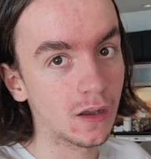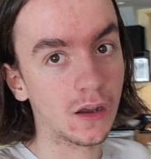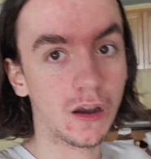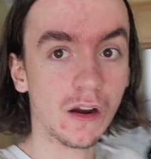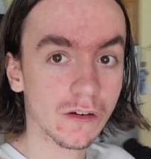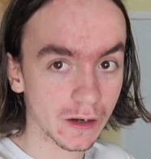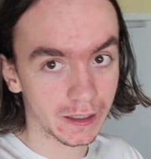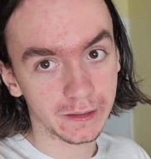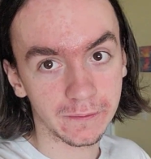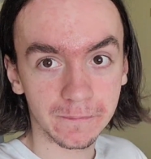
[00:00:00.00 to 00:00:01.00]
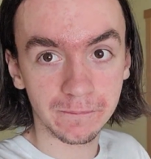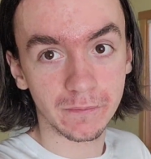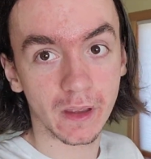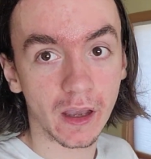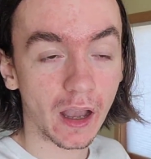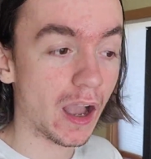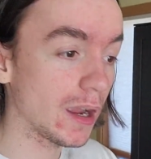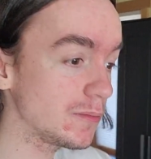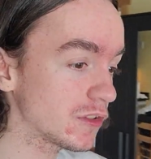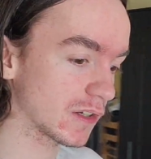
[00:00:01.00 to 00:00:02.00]
All right,
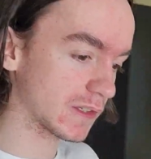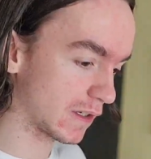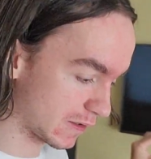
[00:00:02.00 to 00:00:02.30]
I'm just going